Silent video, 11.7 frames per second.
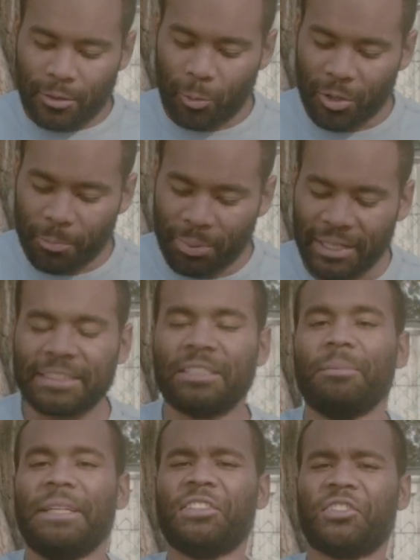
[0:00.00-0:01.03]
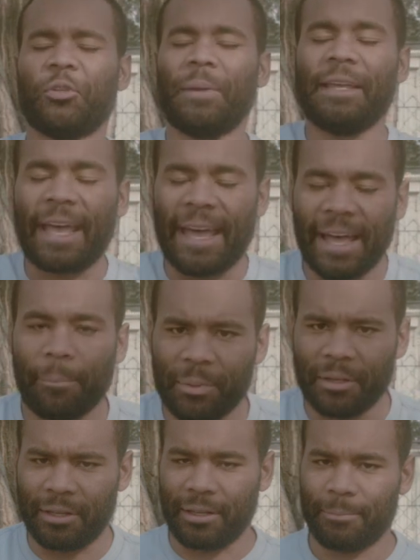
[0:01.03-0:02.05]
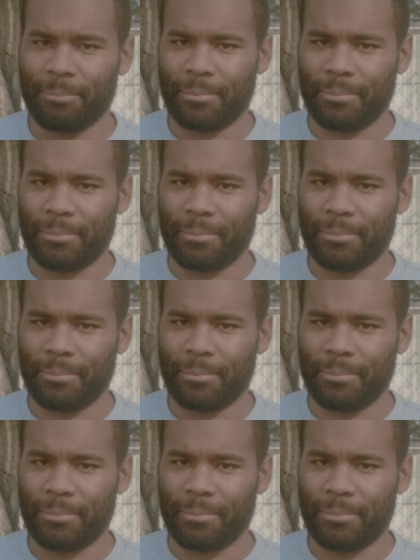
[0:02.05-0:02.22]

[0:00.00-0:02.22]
The word blessed means to be happy.